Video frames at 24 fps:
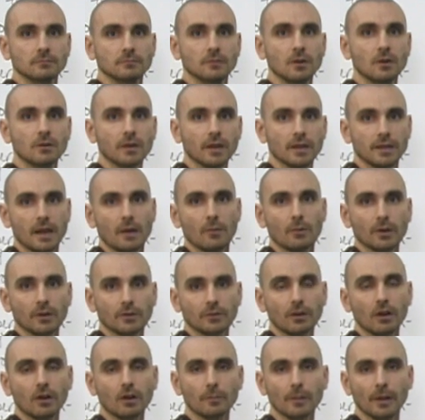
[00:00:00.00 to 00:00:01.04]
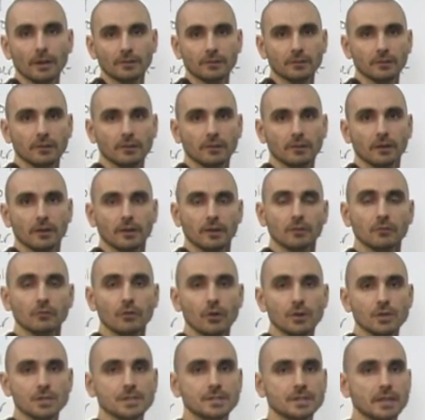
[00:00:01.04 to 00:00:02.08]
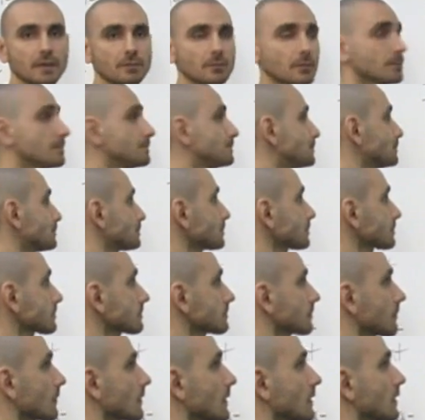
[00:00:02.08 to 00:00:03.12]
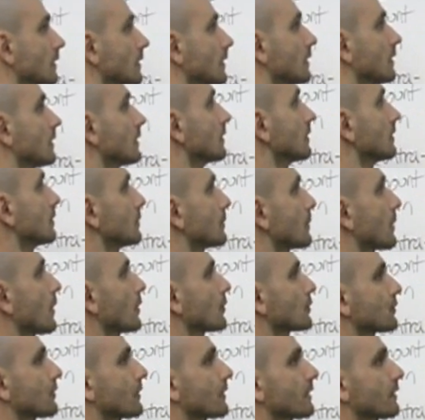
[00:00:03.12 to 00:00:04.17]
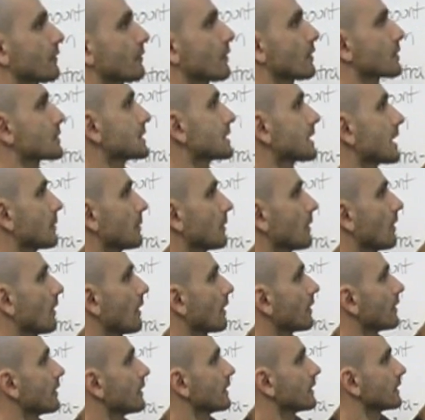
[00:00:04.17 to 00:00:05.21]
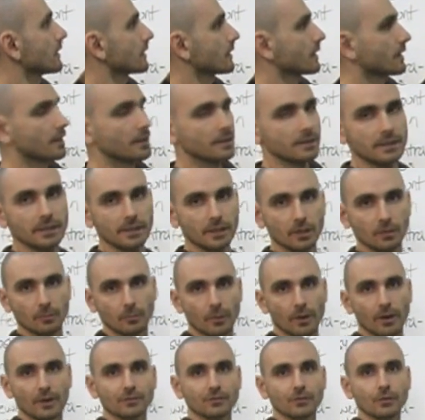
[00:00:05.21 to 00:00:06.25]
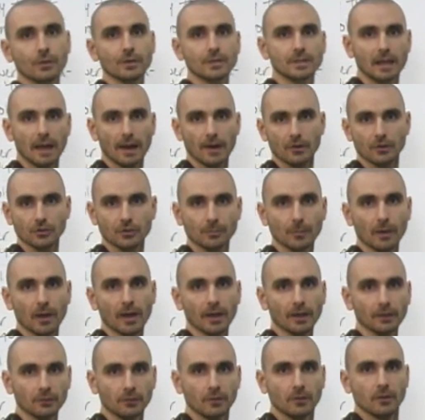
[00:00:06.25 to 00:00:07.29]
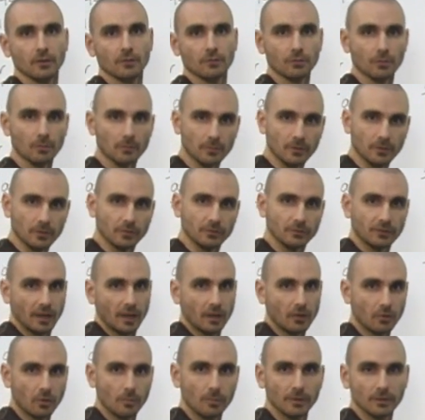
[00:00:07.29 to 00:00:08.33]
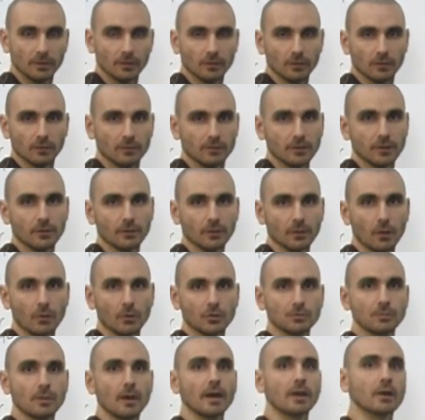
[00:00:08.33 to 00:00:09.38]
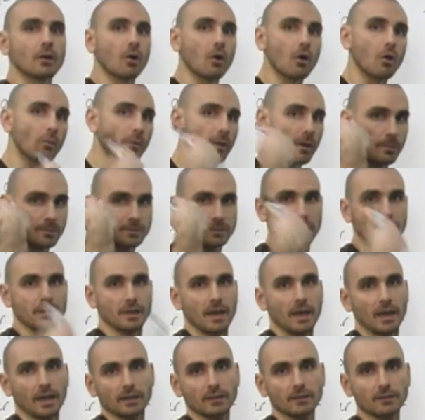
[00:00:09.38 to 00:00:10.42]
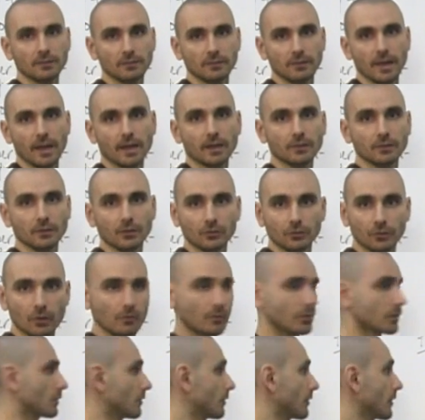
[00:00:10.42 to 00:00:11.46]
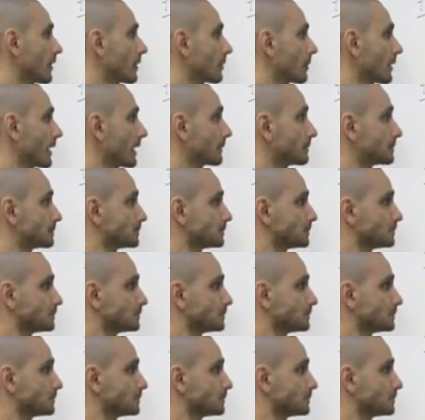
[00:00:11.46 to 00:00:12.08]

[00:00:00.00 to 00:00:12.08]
Okay, now we're going to talk about the inversion table. Pros for the inversion table are it can decompress your entire spine from the sacrum and the lower spine all the way up to the head and neck and the cervical vertebrae.